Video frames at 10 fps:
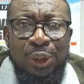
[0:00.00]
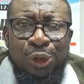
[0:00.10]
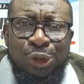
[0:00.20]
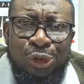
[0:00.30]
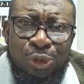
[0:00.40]

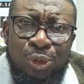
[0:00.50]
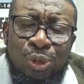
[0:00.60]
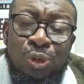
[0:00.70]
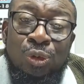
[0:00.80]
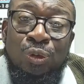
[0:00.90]

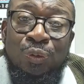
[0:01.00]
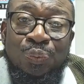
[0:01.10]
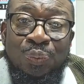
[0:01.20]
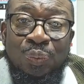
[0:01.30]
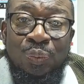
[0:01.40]
through
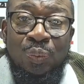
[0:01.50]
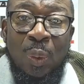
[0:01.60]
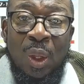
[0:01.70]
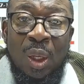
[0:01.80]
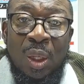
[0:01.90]

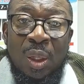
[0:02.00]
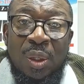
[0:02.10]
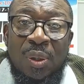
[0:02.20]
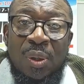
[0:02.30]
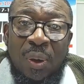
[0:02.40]

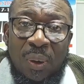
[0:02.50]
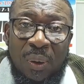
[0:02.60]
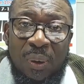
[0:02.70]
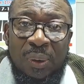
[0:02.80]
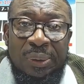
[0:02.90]

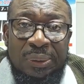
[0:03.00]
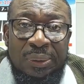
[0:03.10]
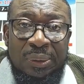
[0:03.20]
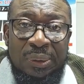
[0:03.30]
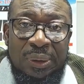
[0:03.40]
your
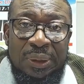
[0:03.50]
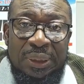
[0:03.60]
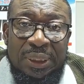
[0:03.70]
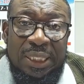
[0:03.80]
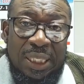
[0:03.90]

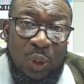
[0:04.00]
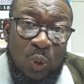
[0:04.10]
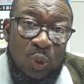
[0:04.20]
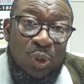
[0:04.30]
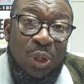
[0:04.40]
either
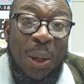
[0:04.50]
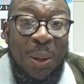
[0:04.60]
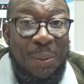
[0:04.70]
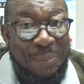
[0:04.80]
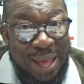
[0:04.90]
good
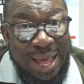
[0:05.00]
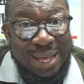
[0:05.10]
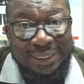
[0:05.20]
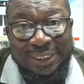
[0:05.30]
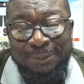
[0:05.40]
or
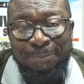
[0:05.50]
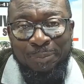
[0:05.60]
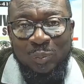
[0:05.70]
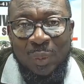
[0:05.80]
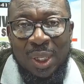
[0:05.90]
bad
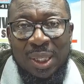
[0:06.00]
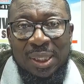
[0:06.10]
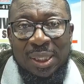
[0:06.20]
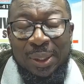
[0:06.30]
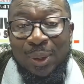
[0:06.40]

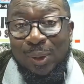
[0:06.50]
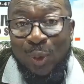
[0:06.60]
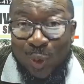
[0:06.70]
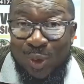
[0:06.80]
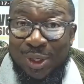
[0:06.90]
you know,
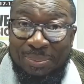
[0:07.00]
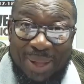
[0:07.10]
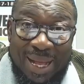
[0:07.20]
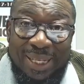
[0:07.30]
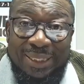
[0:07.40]
good or
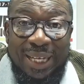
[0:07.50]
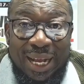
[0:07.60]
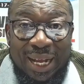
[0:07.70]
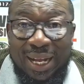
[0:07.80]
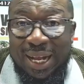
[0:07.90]
bad,
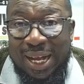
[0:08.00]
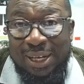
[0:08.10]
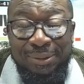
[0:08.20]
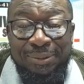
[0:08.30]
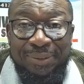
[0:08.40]

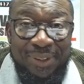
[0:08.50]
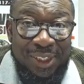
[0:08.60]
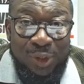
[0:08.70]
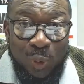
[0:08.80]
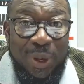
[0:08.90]
have
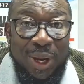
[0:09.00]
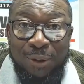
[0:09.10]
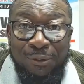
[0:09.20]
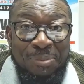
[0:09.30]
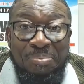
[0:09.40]
its way
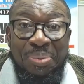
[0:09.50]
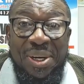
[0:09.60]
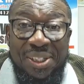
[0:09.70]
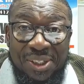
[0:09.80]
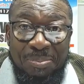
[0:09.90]
of
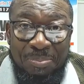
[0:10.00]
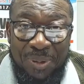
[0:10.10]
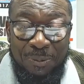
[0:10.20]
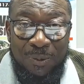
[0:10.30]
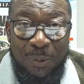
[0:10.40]
impressing
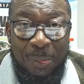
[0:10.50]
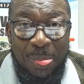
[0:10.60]
people.